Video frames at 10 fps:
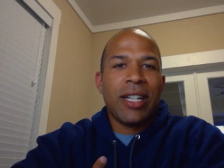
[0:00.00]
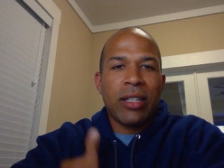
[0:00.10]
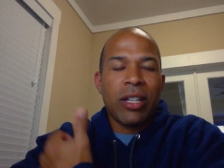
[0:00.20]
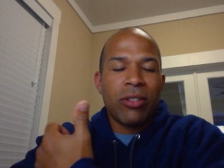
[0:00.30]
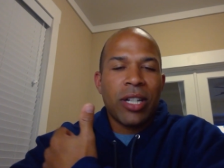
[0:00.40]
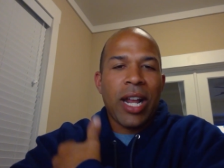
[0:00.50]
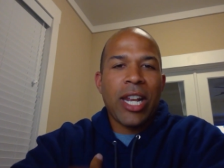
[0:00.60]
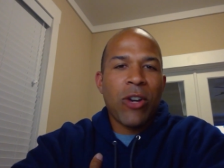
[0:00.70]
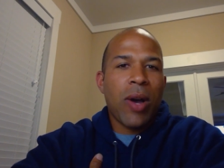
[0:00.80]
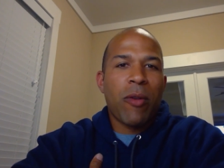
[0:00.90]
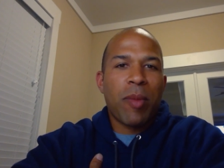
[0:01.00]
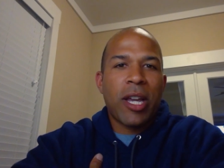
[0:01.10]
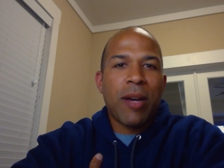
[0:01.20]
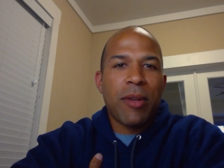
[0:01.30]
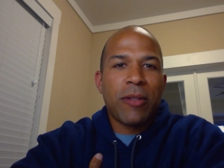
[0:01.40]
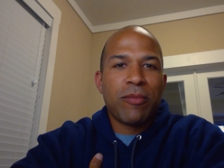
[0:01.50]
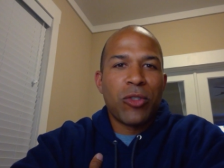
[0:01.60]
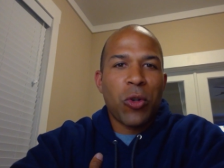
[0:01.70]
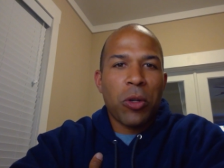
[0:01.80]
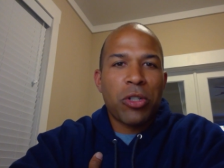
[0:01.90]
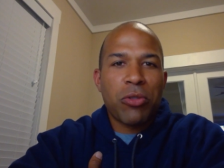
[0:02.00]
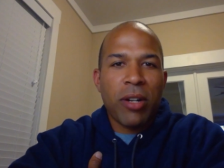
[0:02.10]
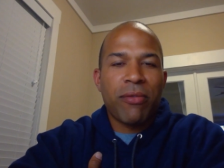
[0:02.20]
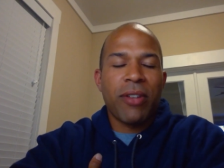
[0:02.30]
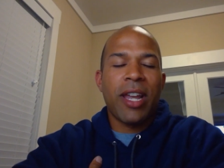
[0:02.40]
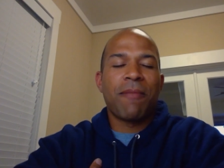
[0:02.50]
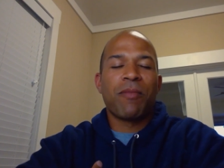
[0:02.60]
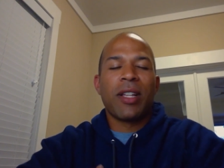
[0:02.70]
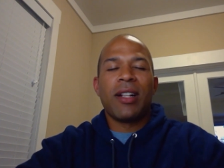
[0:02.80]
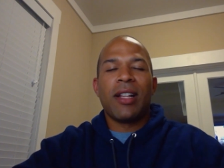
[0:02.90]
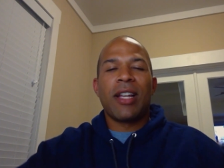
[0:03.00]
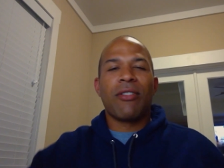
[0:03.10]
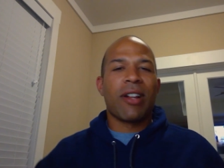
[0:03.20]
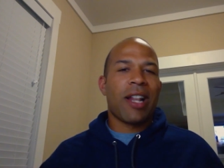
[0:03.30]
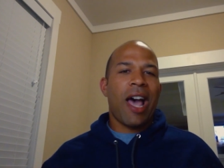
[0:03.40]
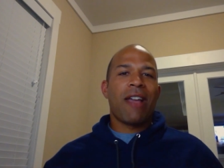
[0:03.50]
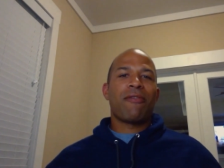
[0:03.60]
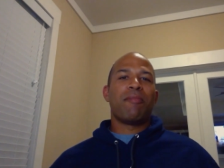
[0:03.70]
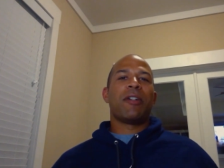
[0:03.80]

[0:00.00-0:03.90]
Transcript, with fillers: little did I know I would become a George Strait fan later in life.